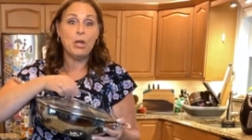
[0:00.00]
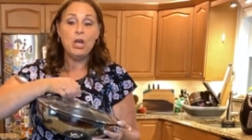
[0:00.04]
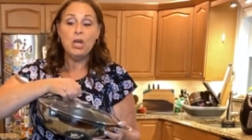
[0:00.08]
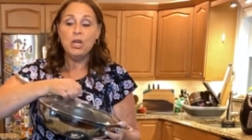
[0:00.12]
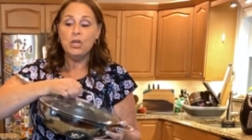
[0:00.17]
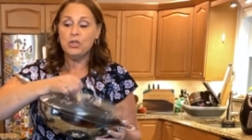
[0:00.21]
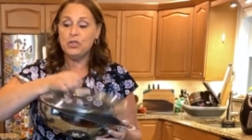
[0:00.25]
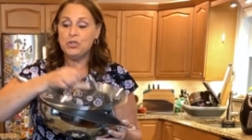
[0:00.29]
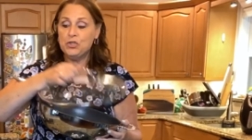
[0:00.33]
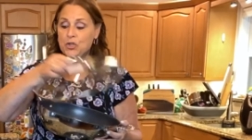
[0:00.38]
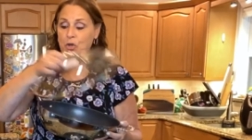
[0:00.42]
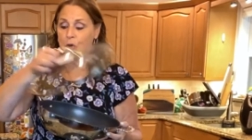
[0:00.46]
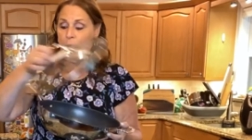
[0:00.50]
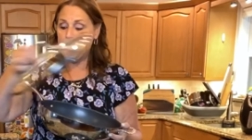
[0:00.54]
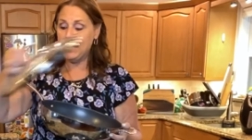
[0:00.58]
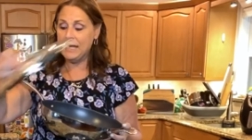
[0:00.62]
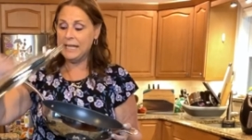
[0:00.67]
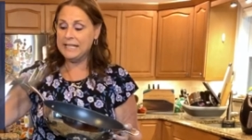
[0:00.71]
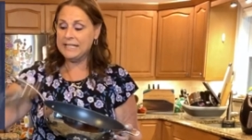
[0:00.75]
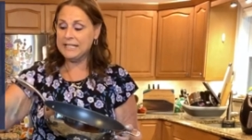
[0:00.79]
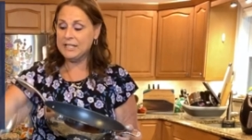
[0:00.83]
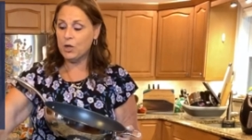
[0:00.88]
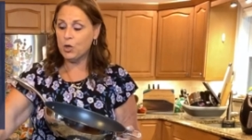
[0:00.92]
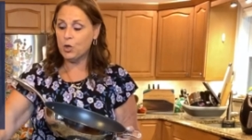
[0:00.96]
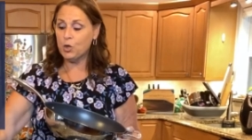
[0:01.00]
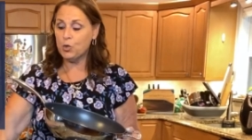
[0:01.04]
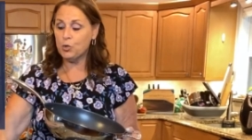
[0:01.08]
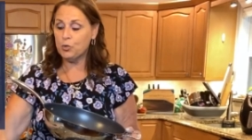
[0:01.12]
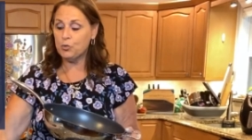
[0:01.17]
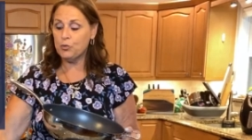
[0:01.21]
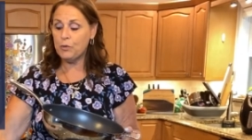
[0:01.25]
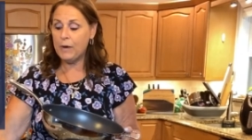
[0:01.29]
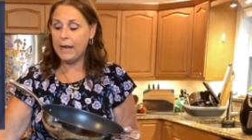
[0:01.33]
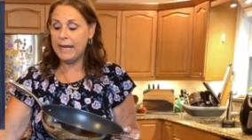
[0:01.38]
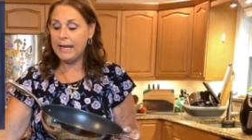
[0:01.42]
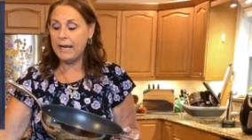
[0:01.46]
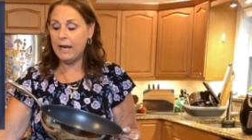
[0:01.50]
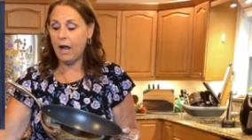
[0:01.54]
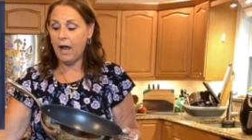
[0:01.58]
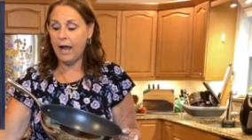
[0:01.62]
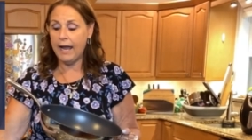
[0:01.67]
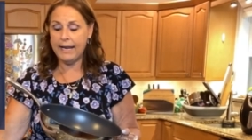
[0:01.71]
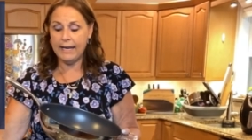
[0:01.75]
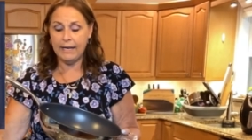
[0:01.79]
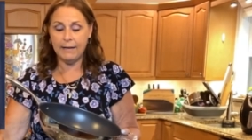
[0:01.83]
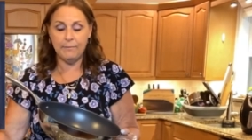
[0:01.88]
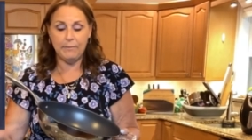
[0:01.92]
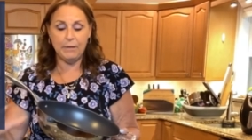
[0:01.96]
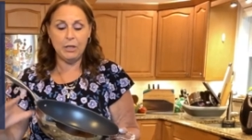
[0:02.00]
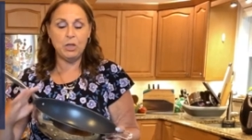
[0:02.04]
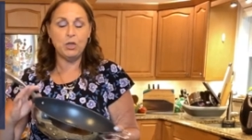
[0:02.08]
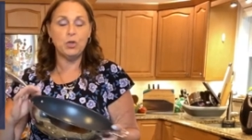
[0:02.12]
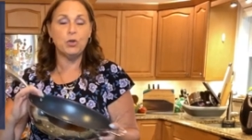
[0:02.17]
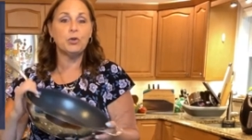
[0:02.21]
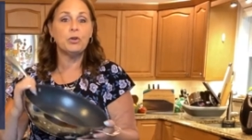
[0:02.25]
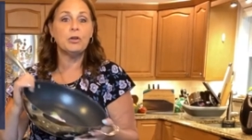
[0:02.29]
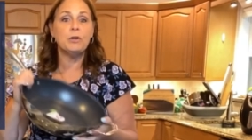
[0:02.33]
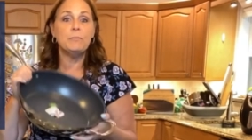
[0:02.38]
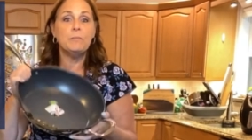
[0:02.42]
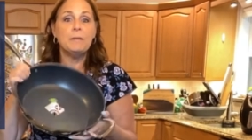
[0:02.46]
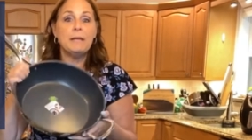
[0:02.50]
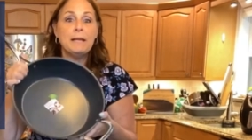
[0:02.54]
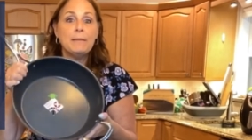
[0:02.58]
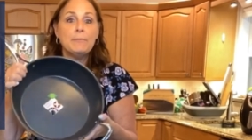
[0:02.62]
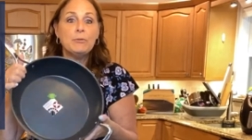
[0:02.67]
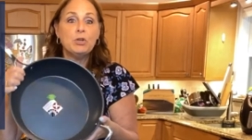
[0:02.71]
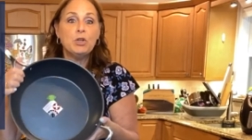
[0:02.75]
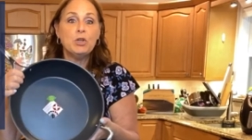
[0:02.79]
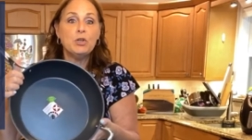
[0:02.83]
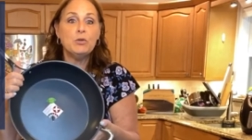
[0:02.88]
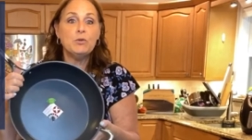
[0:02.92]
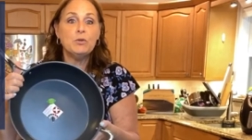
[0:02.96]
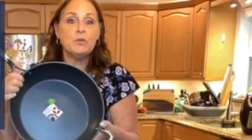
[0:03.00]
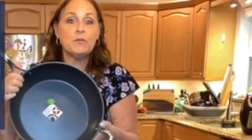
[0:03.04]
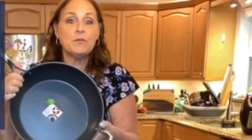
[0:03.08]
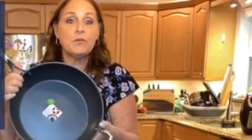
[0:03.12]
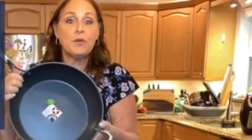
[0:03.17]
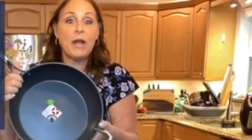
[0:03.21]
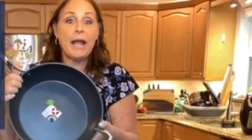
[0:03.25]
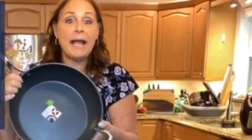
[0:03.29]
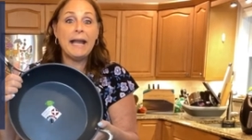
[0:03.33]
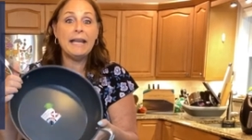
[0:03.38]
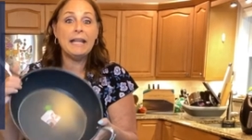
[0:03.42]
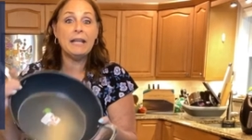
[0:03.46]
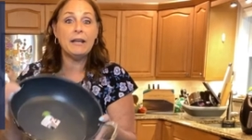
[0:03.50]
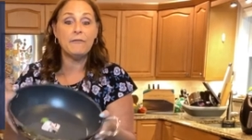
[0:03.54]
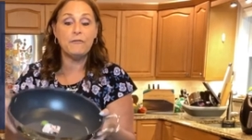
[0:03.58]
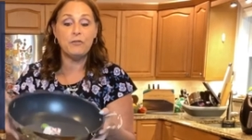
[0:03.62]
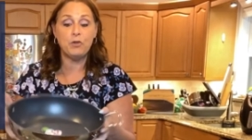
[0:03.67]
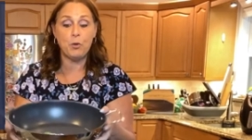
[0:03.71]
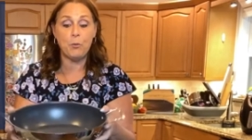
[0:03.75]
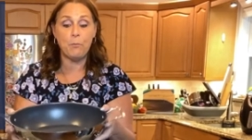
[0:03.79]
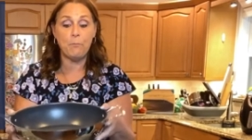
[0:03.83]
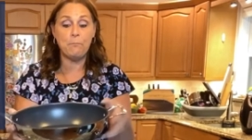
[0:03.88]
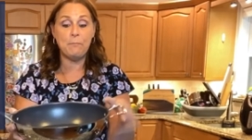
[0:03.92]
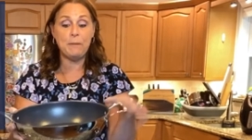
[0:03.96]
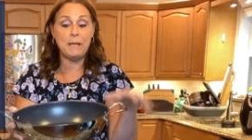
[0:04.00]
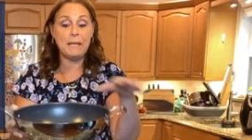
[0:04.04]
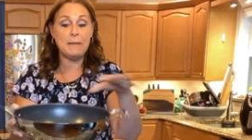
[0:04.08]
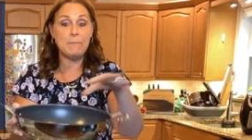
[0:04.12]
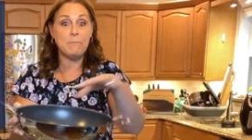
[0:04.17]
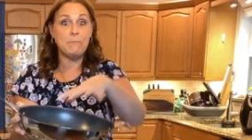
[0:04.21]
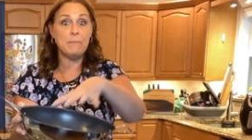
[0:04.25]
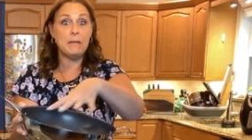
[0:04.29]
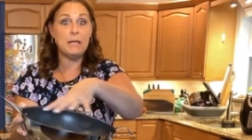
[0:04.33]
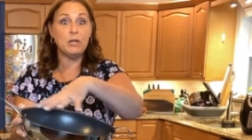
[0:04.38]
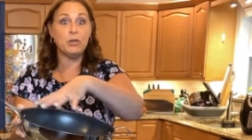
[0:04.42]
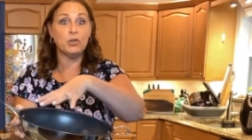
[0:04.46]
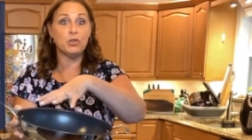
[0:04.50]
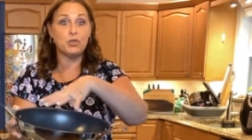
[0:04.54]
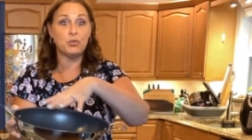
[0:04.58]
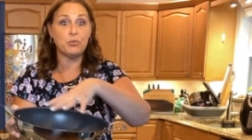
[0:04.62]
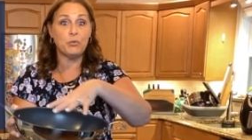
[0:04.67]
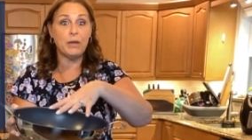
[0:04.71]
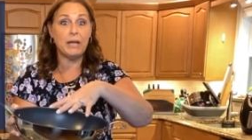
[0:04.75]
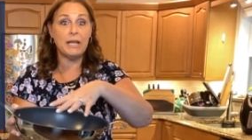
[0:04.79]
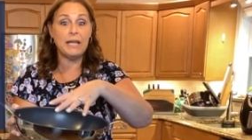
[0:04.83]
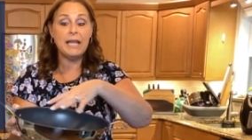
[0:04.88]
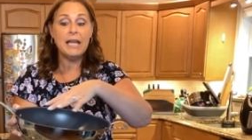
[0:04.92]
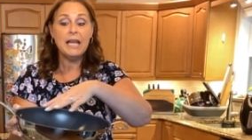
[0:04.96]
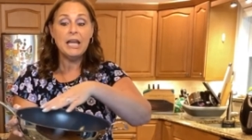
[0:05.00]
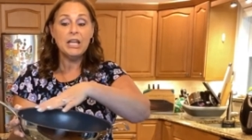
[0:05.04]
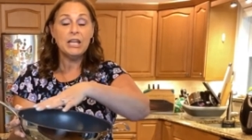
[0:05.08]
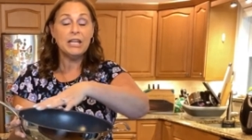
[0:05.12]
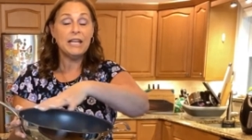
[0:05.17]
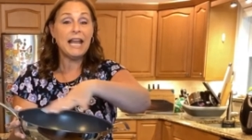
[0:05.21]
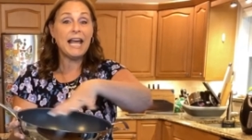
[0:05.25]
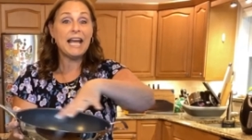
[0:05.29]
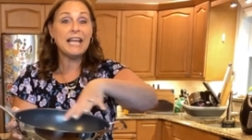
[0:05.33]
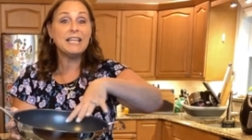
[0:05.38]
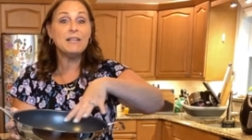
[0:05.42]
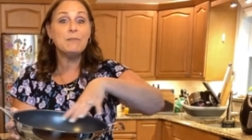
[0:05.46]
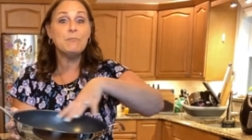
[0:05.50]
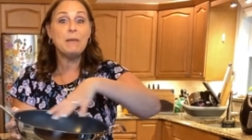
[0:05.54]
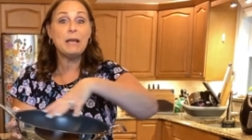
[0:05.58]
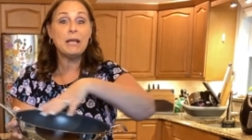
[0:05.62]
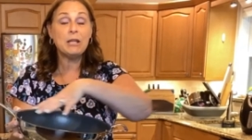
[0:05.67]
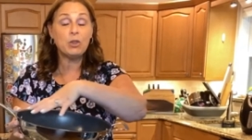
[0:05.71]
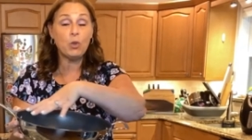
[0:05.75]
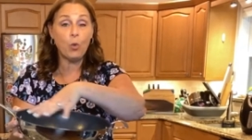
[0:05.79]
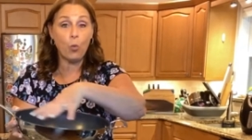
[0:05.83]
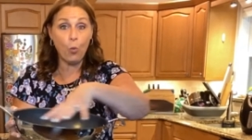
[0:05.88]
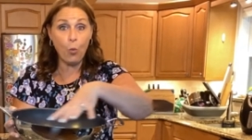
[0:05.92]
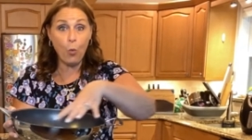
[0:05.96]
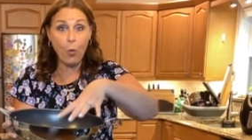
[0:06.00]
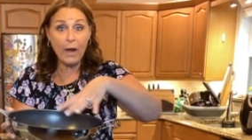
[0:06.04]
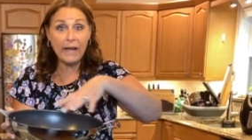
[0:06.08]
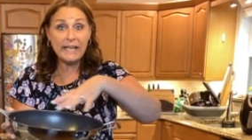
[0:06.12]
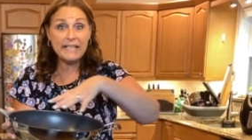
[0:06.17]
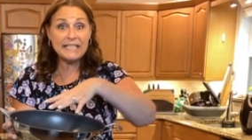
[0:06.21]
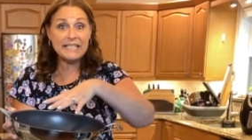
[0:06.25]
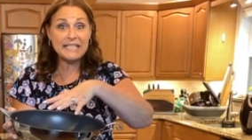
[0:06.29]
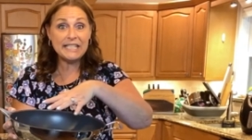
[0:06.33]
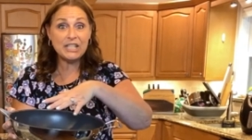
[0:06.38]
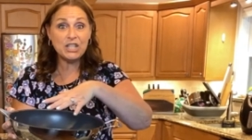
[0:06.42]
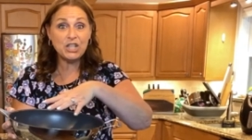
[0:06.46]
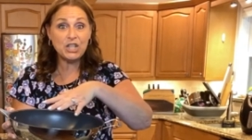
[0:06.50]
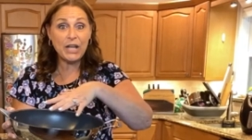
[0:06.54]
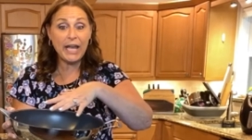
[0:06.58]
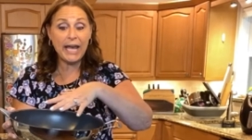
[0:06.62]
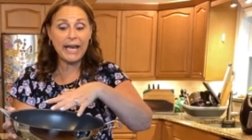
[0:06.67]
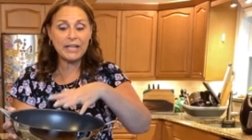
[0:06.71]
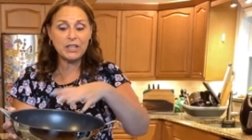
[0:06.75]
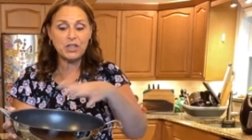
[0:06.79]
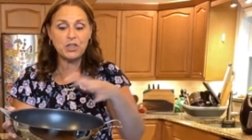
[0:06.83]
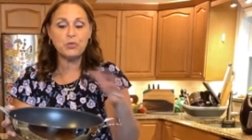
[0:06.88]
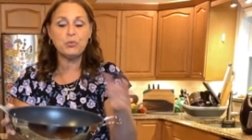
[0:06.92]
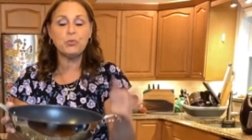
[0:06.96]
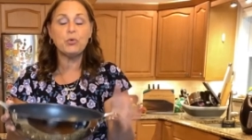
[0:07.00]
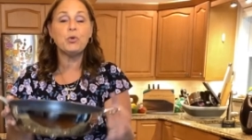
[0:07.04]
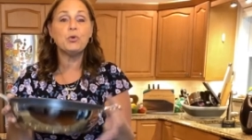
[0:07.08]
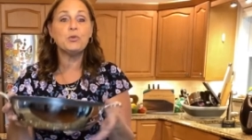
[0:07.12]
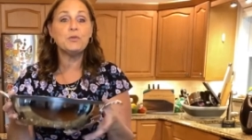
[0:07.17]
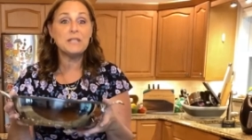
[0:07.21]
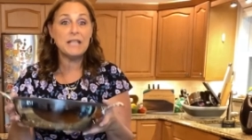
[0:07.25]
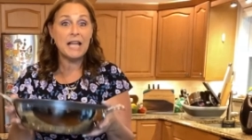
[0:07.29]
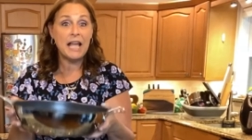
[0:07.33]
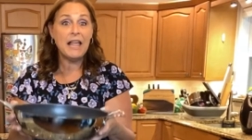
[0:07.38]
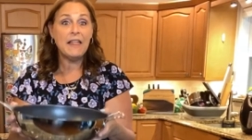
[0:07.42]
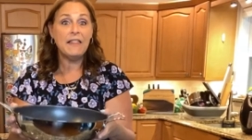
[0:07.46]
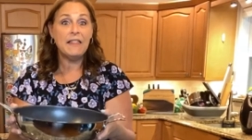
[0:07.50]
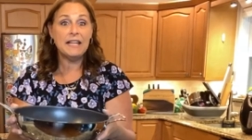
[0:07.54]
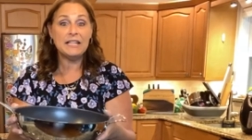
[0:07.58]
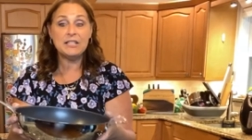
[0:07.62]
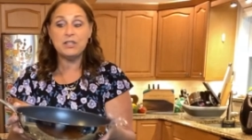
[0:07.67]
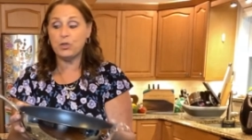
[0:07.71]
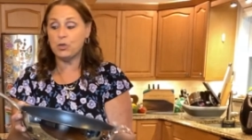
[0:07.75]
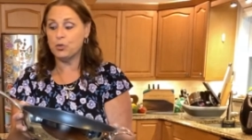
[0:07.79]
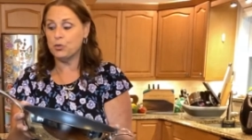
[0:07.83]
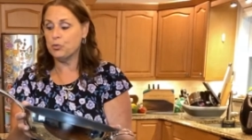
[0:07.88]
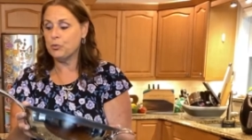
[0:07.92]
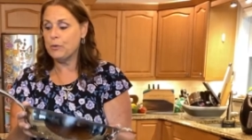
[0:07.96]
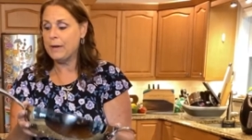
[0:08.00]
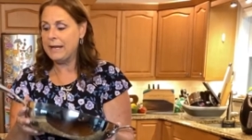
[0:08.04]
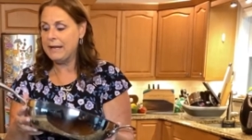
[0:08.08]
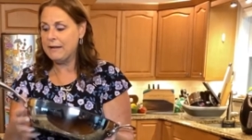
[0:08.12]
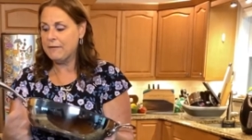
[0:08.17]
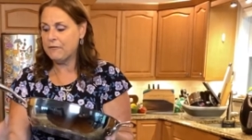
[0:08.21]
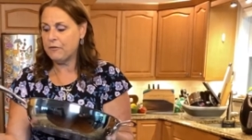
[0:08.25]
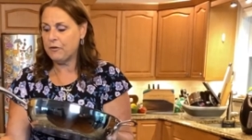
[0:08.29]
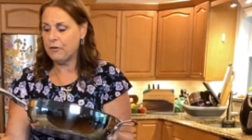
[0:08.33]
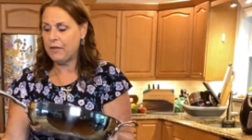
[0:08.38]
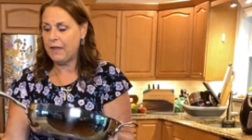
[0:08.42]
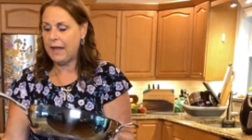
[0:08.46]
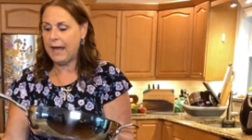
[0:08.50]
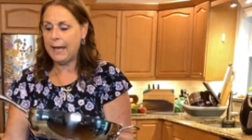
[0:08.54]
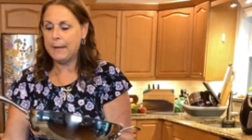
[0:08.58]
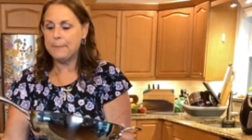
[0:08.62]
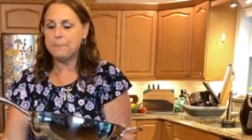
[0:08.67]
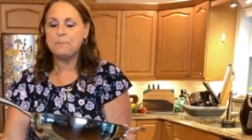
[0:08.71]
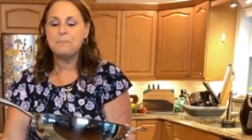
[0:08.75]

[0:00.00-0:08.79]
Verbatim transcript: So it's a great item that you're gonna be able to use for any of your big meals, right? You know how you make the one dish casseroles? It's great for that.